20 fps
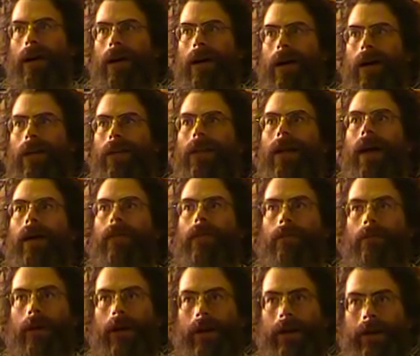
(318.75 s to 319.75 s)
allow the
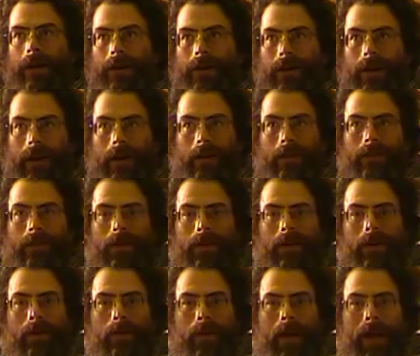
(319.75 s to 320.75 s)
money to transfer
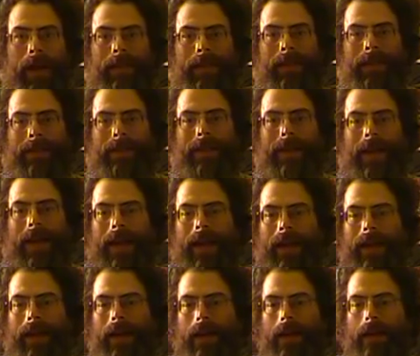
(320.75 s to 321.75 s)
in a way that, say,